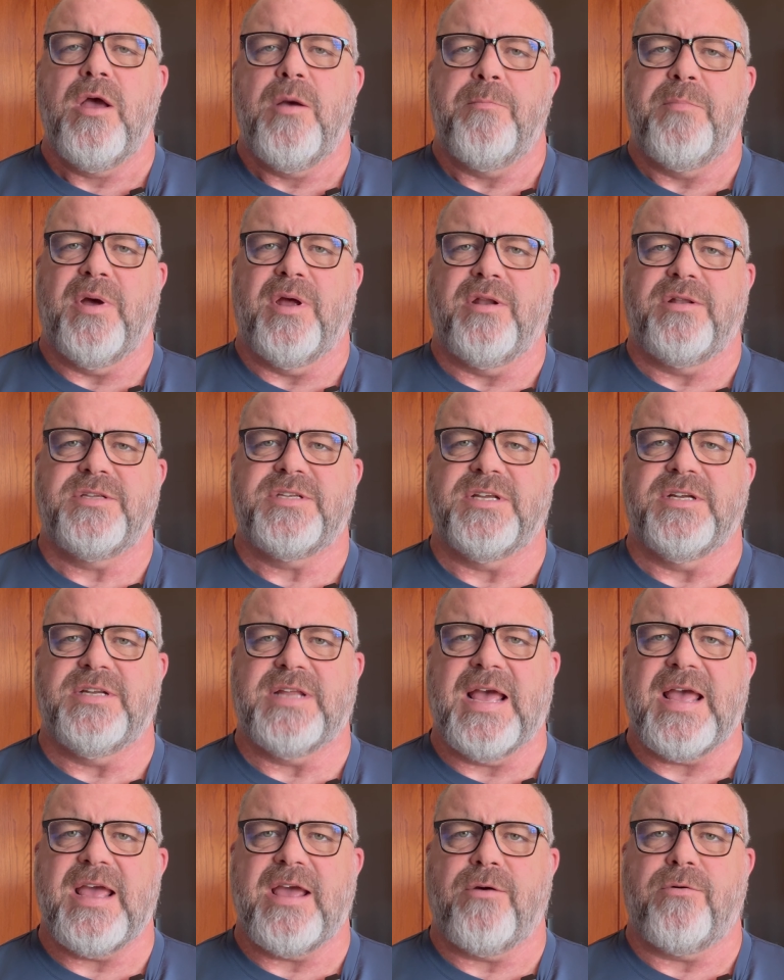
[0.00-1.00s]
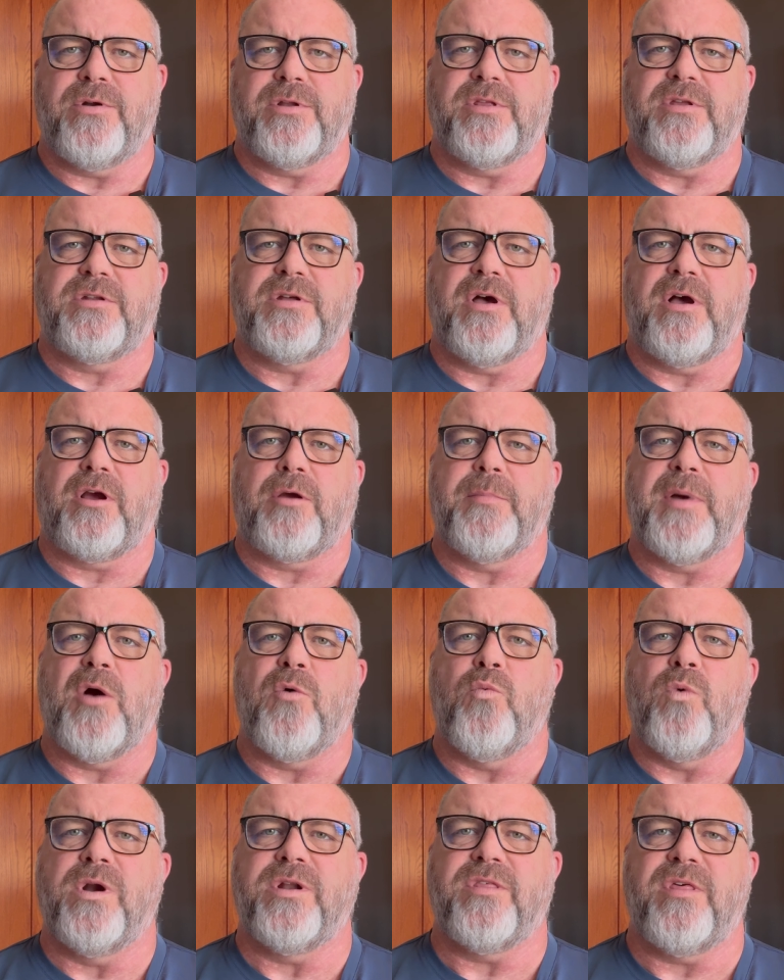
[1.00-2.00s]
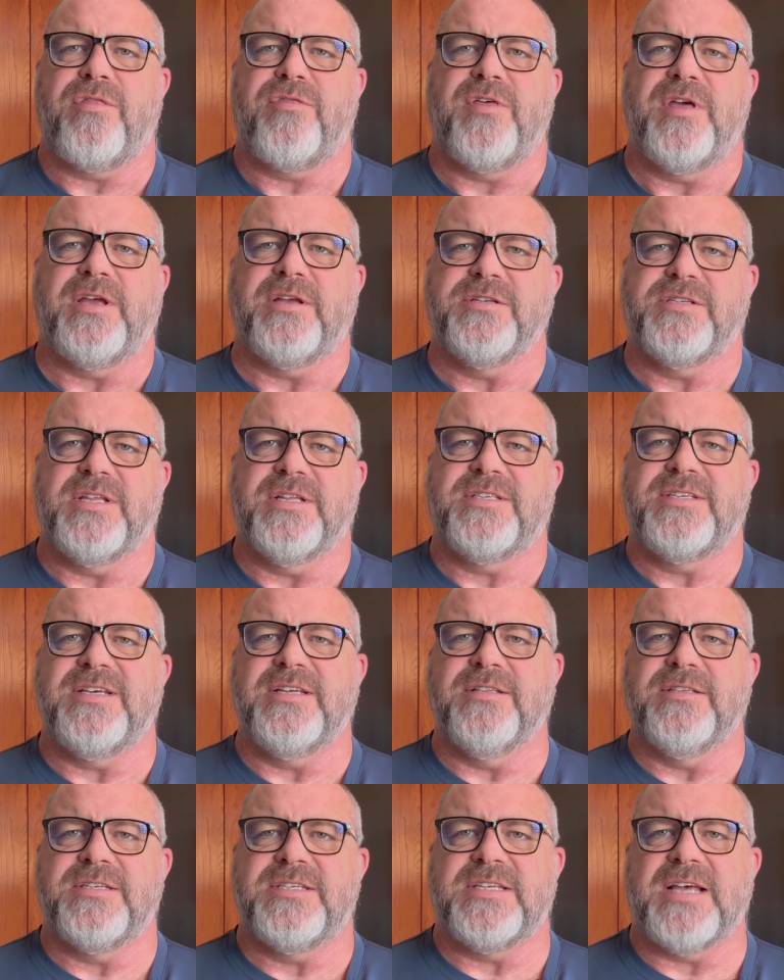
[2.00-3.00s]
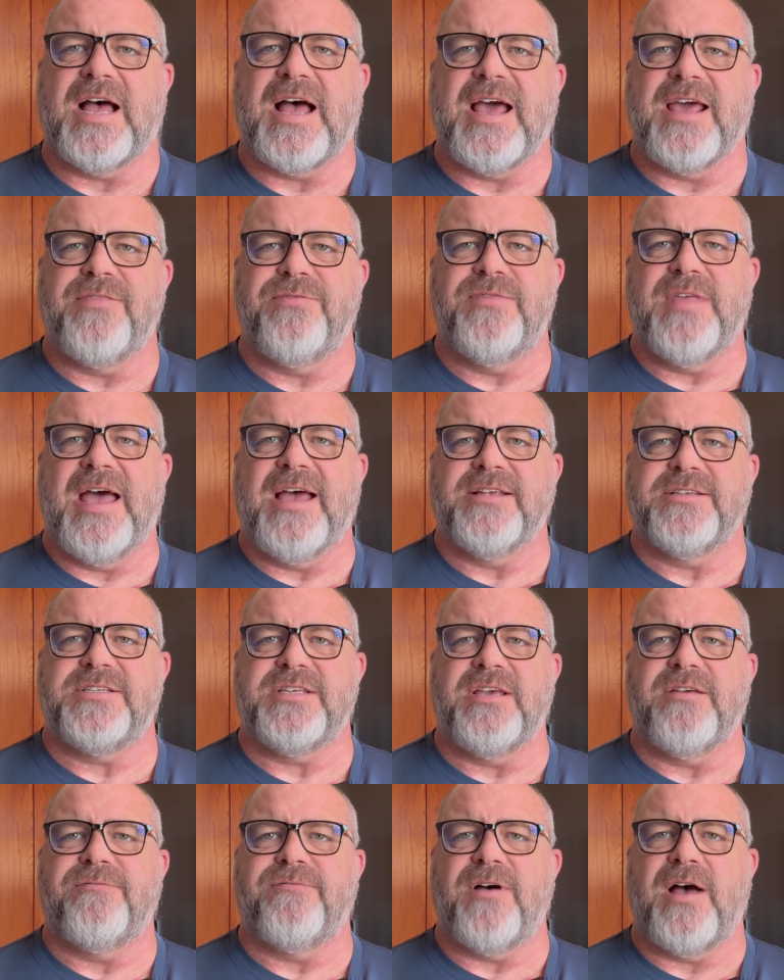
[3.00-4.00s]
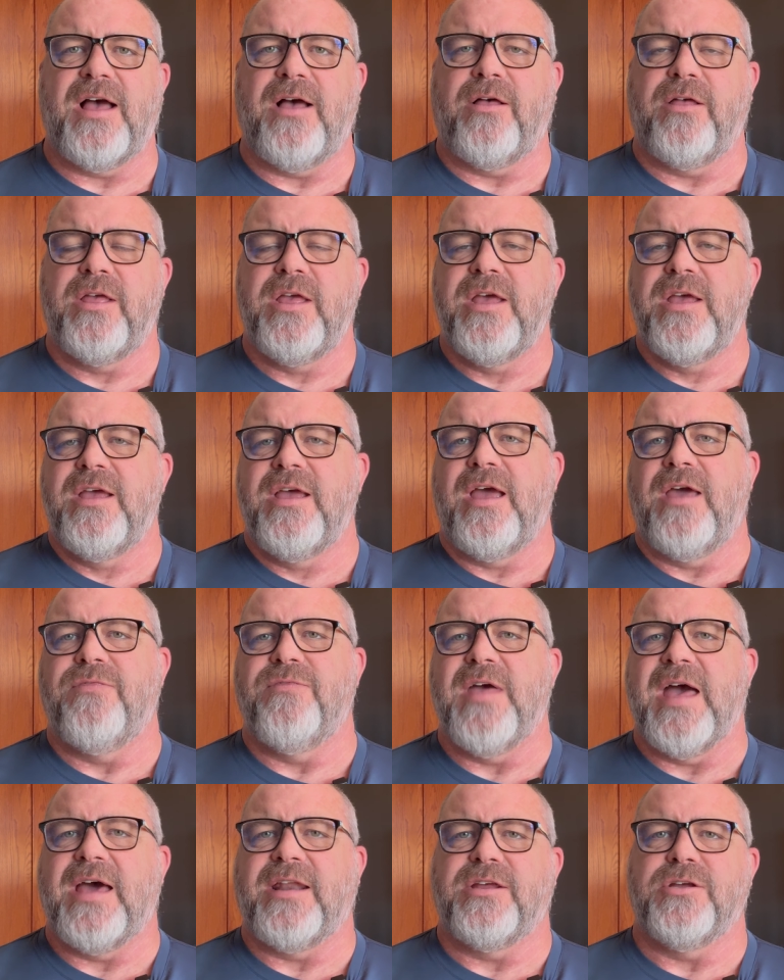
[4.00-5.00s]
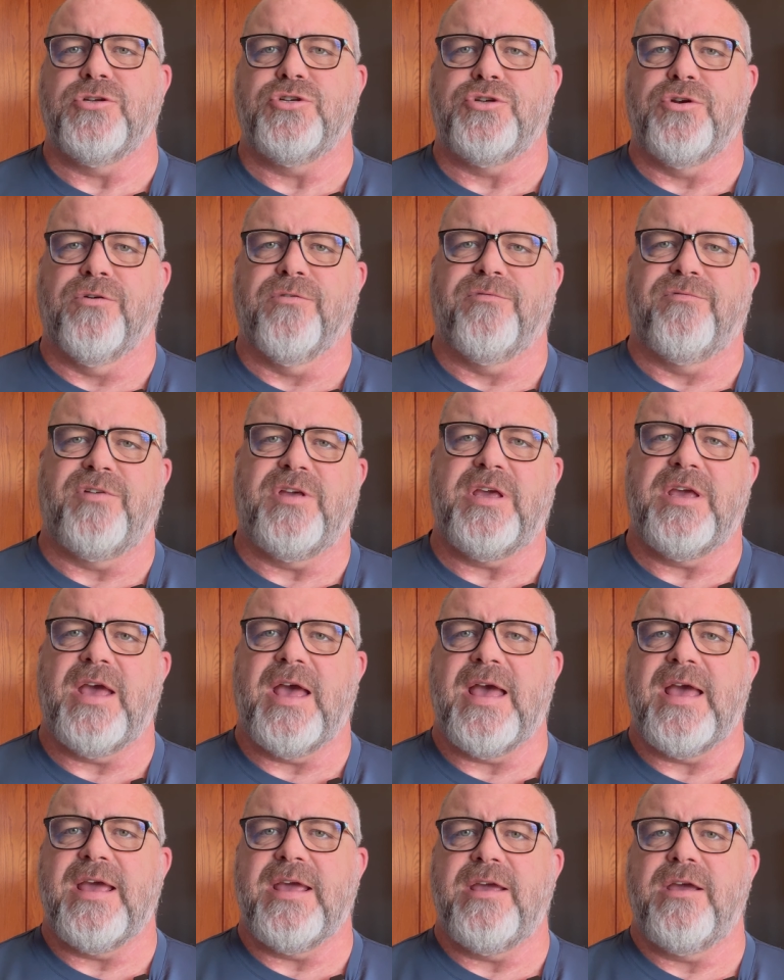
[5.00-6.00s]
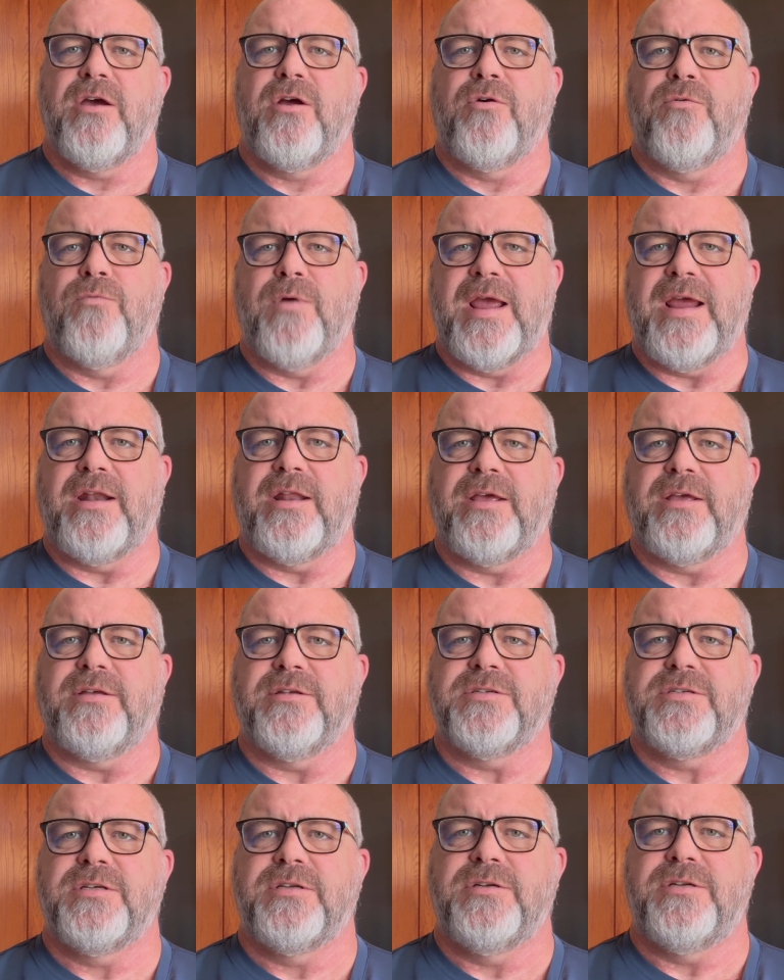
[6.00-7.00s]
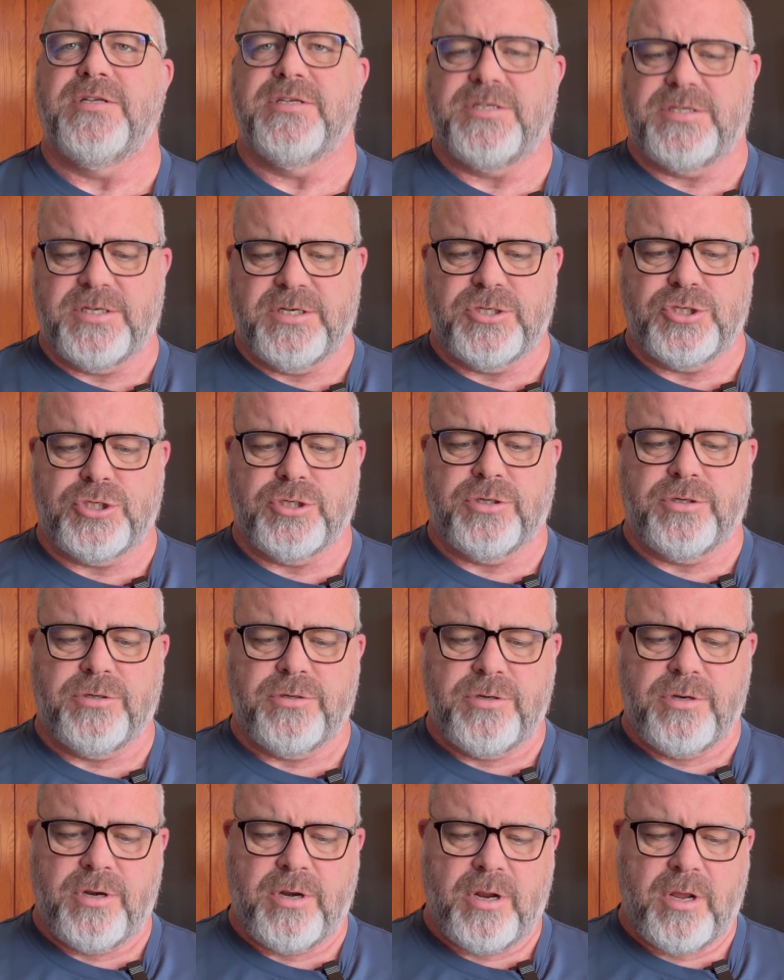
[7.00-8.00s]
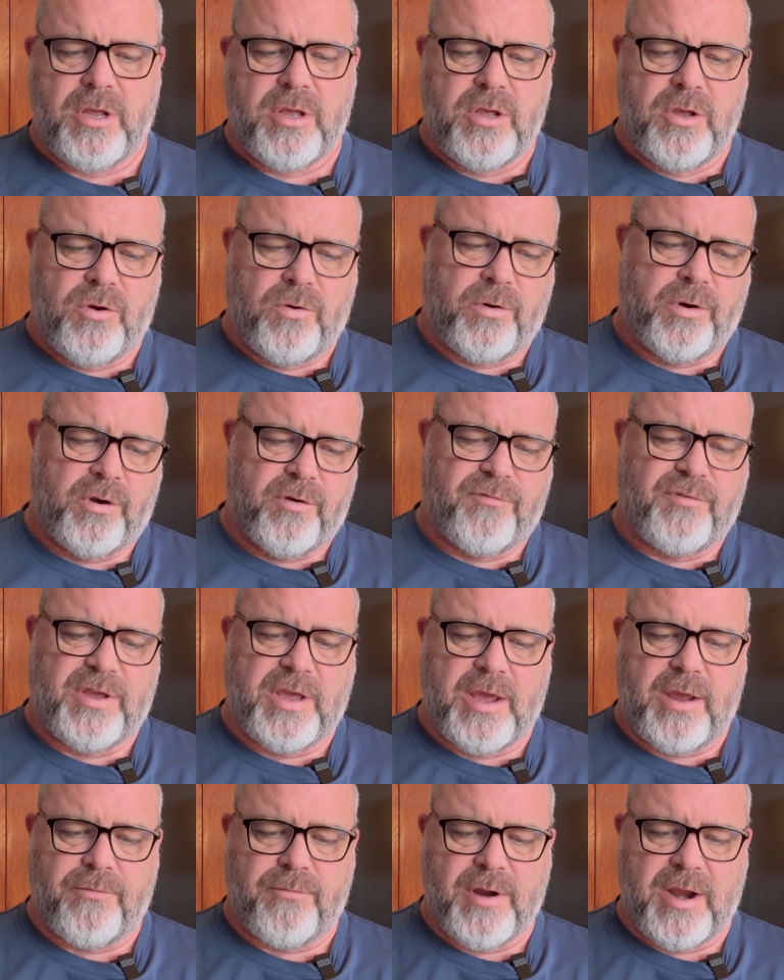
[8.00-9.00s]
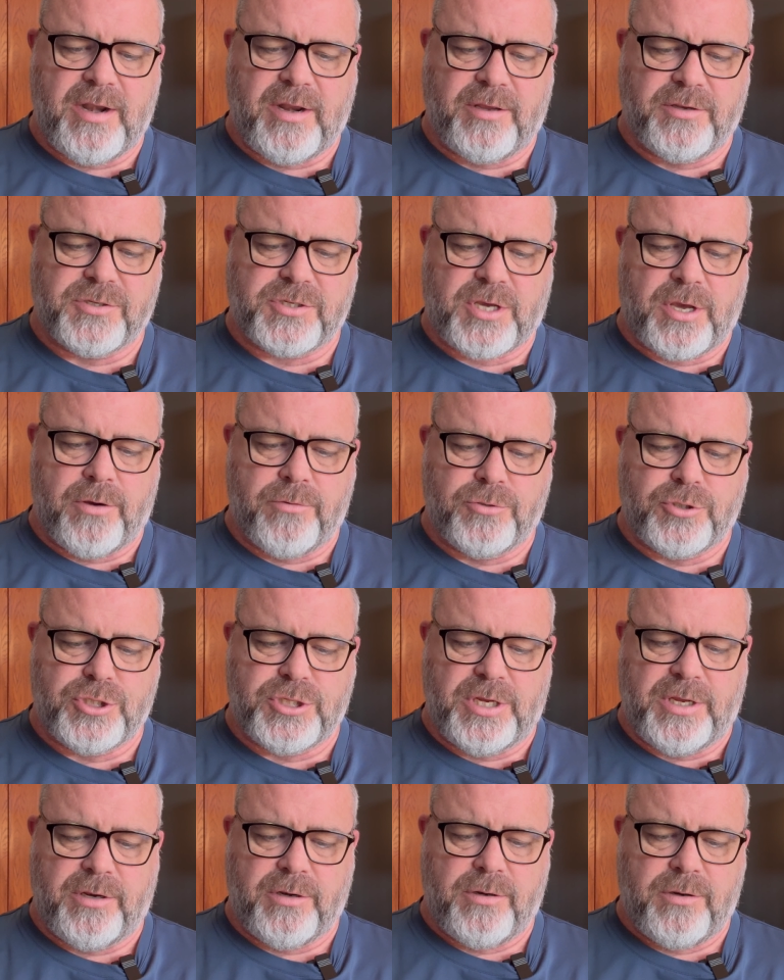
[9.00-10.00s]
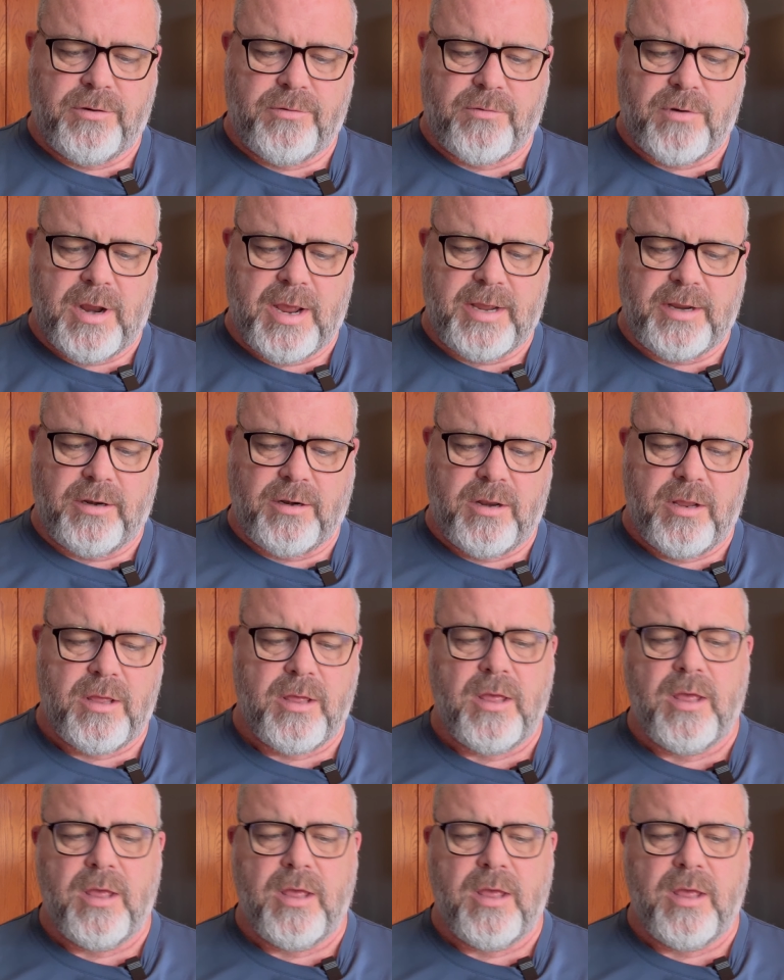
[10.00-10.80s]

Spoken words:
But today I wanted to talk about one of the things that's inside that C-file, and that is your VA ratings decision or your VA ratings code sheet, right?